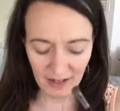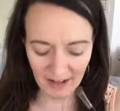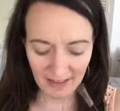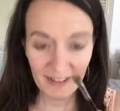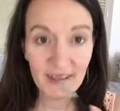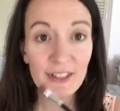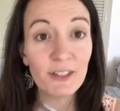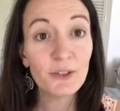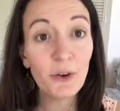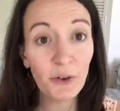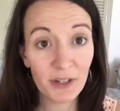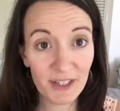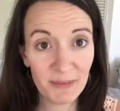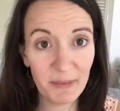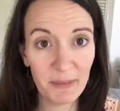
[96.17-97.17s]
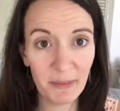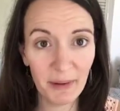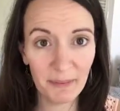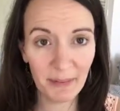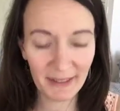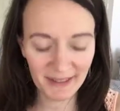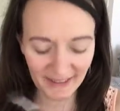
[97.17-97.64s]
This is going to be my
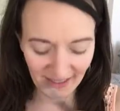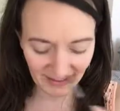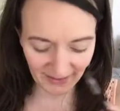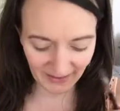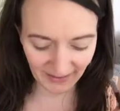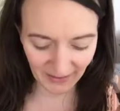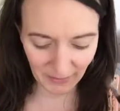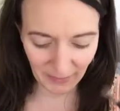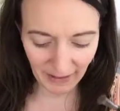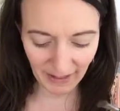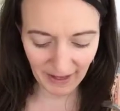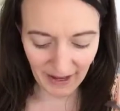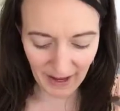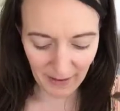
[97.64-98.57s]
base color a little bit,